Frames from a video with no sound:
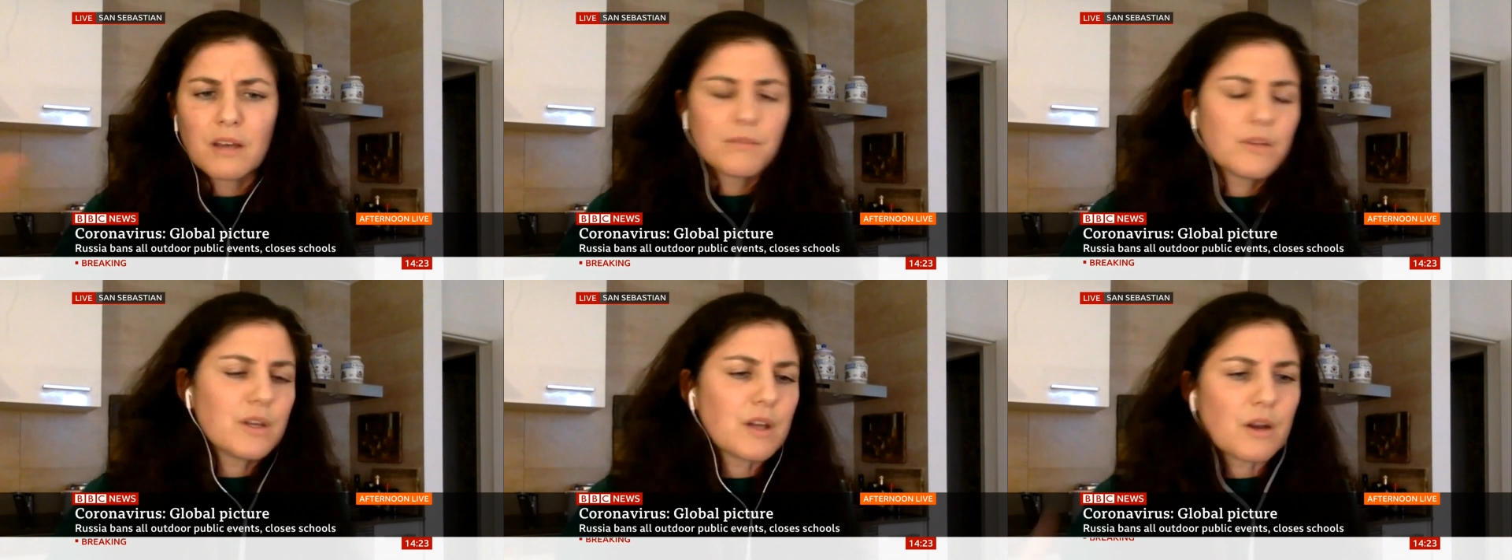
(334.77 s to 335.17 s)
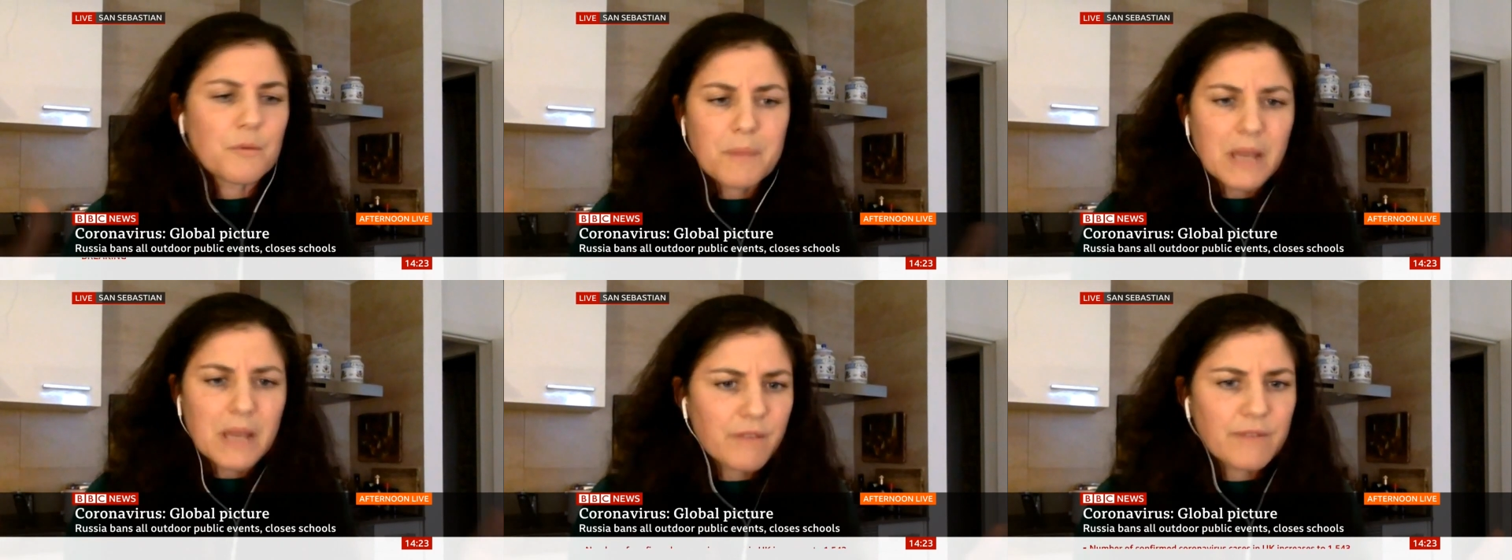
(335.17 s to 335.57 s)
you know,
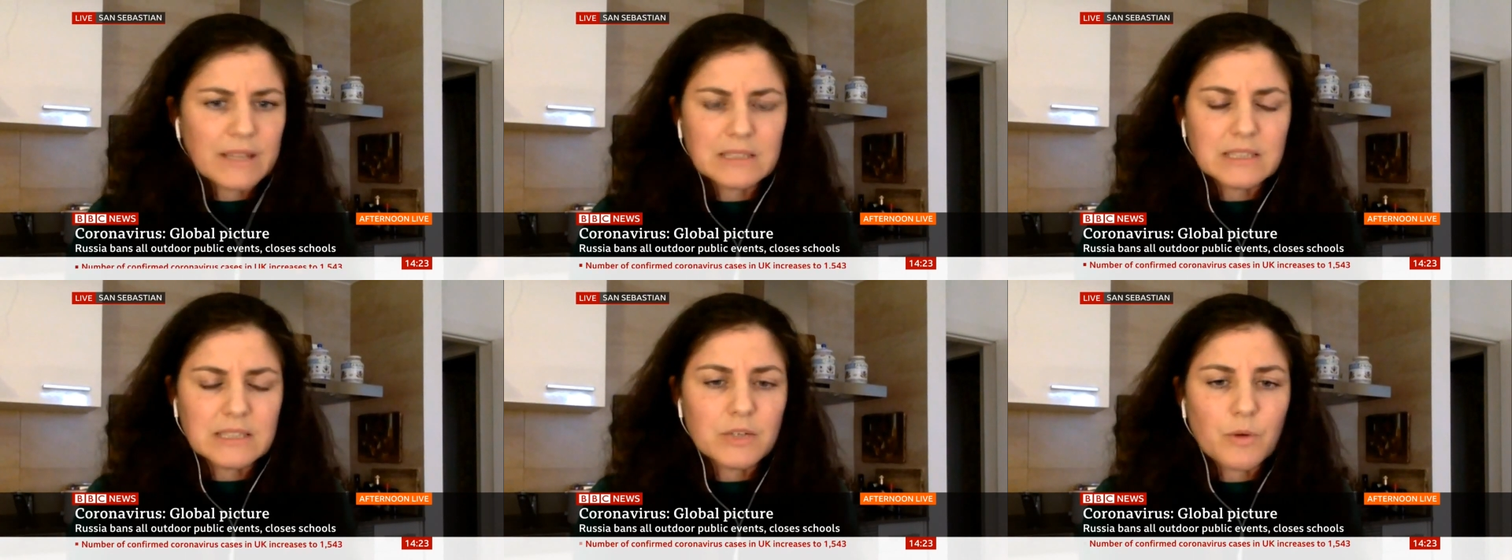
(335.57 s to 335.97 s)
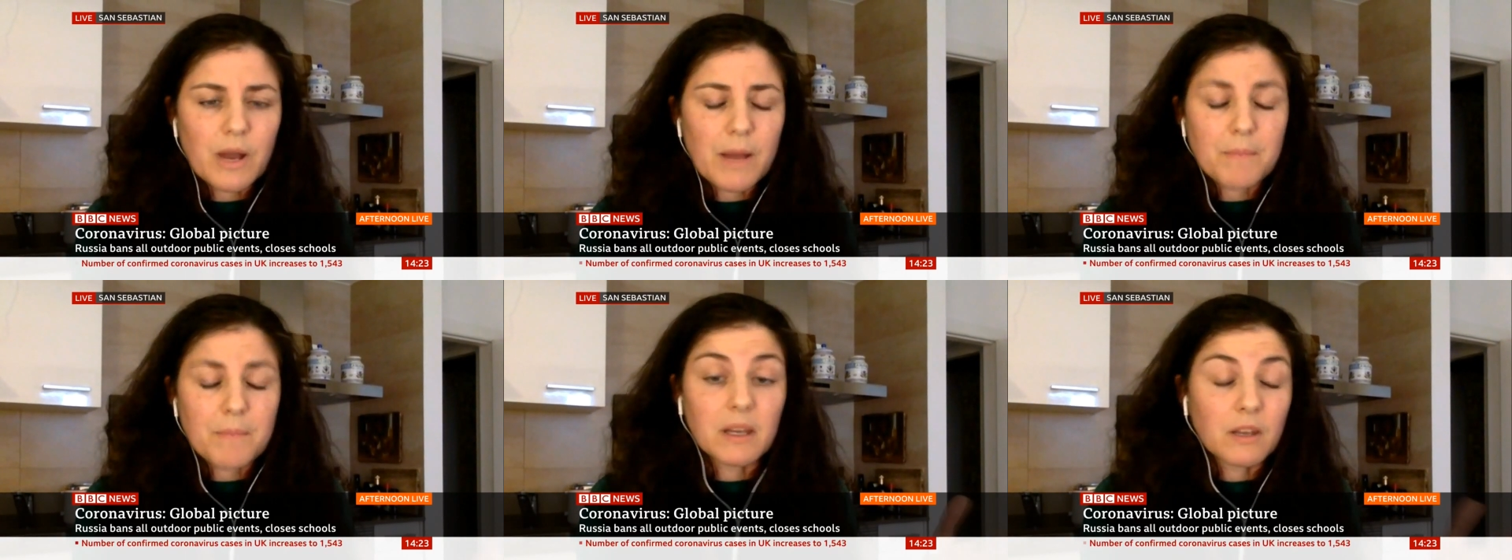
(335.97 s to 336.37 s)
big events still
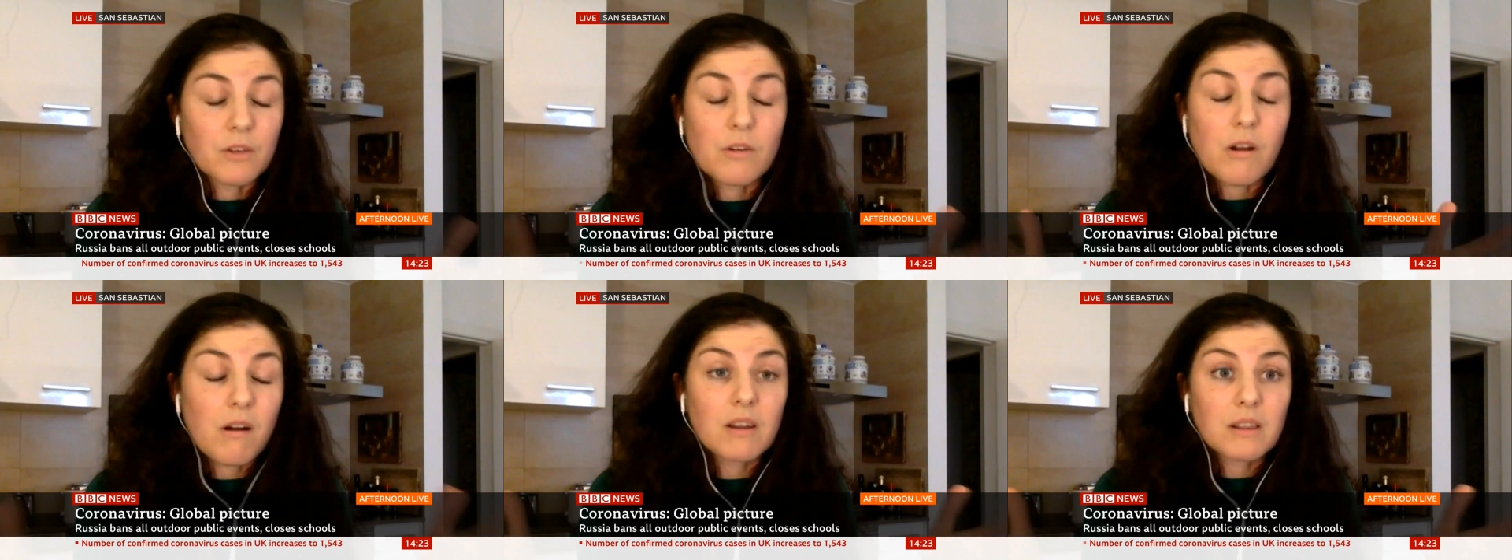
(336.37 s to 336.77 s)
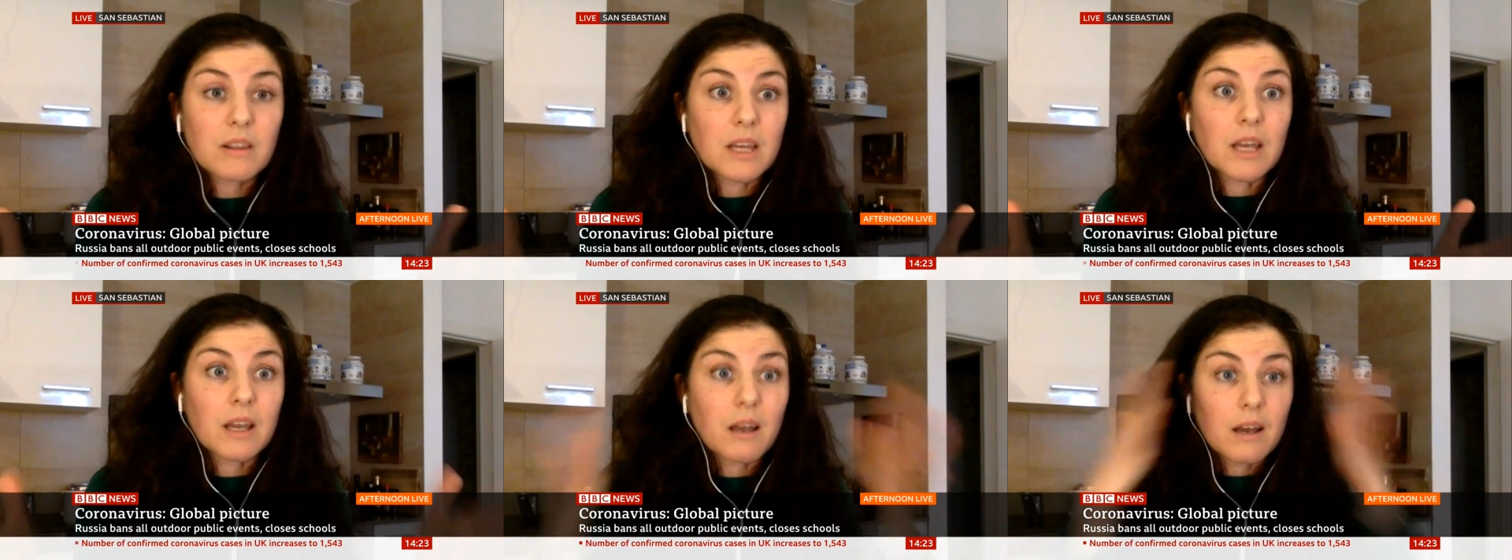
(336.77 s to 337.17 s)
happening, you kind of
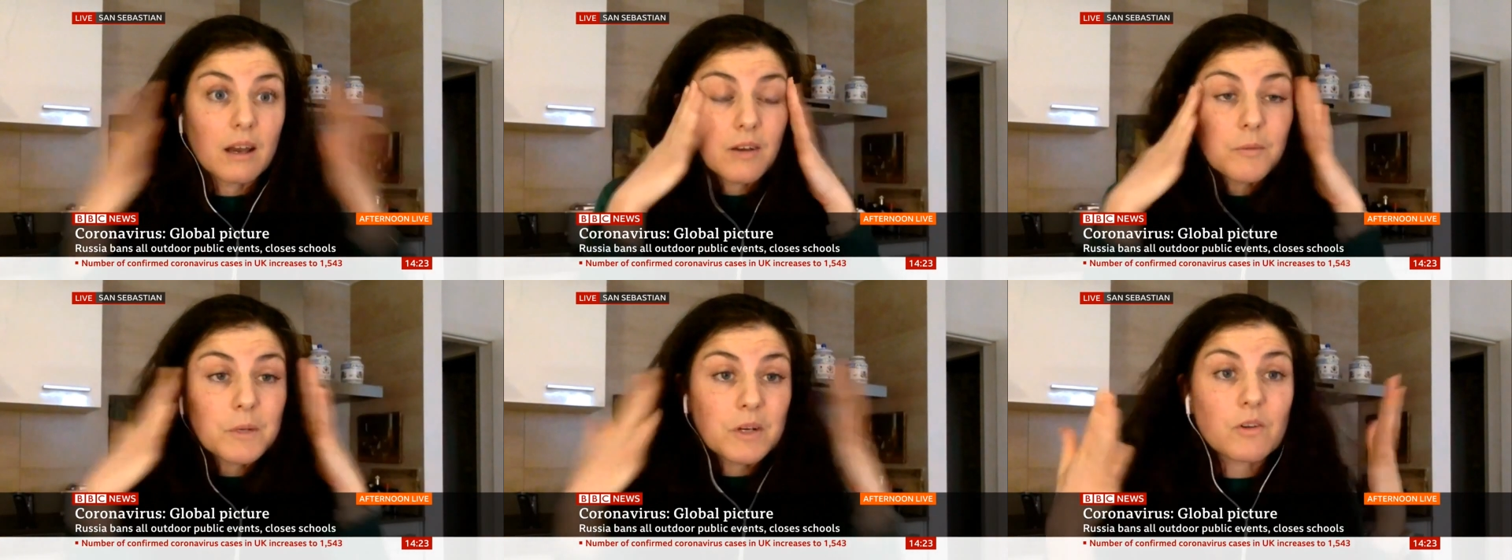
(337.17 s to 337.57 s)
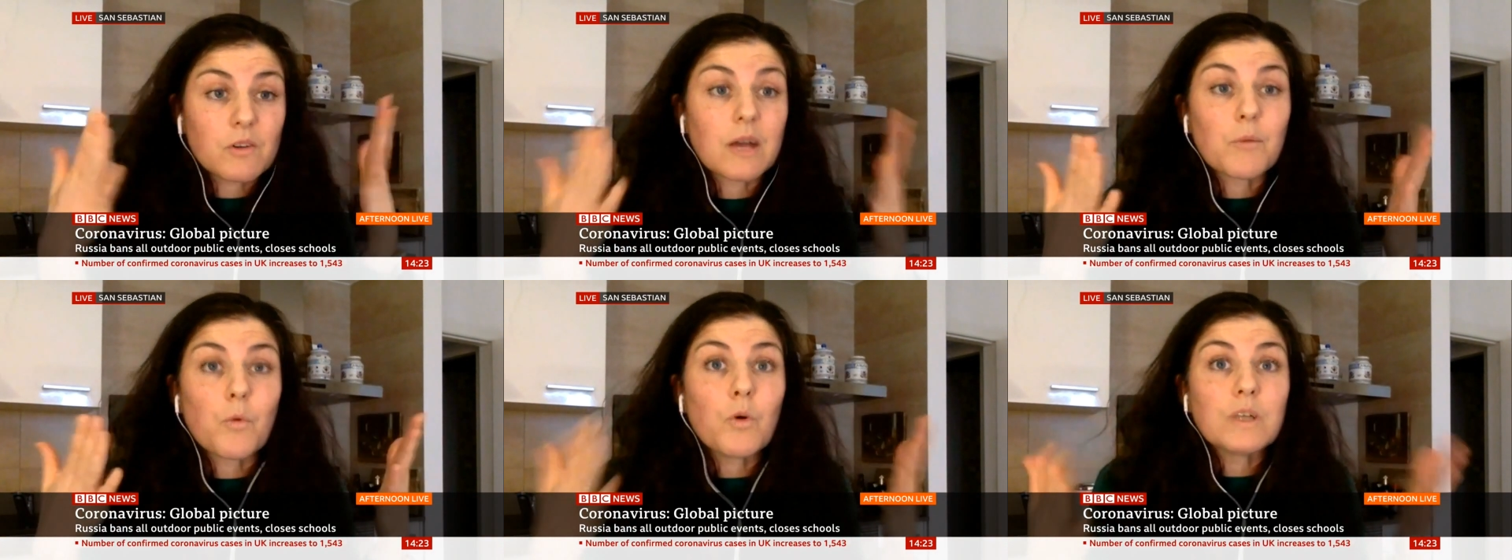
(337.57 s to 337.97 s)
think, oh my God,
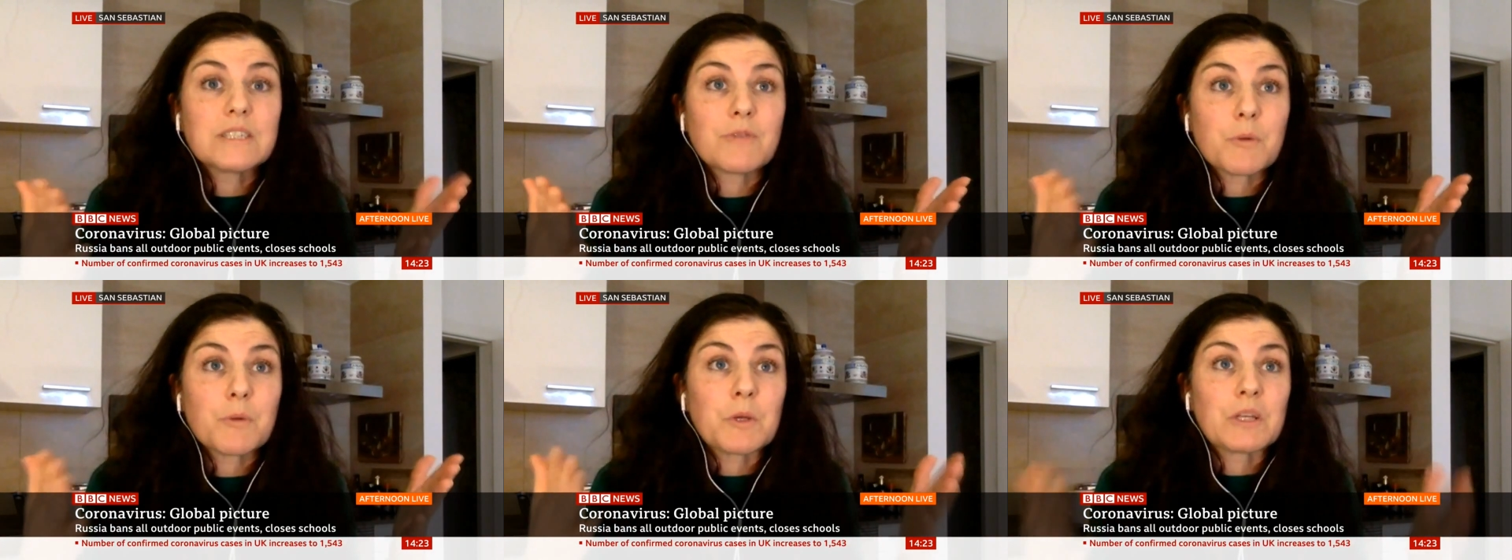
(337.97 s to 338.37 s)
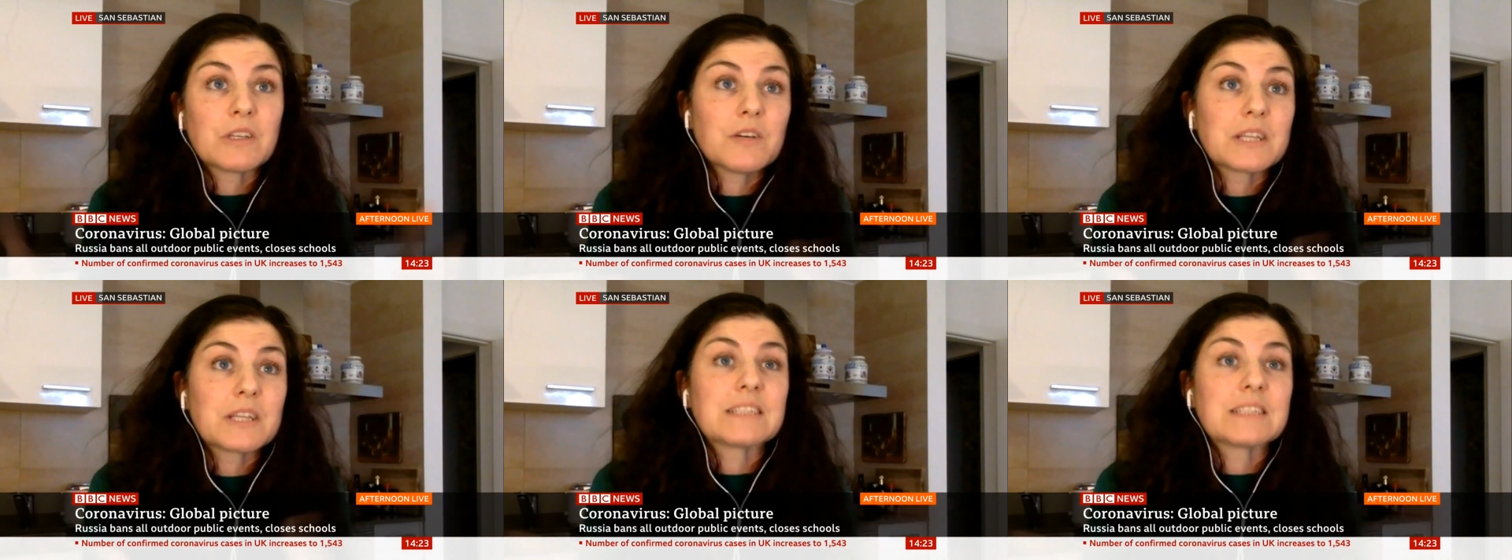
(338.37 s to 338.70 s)
like, what is everybody doing?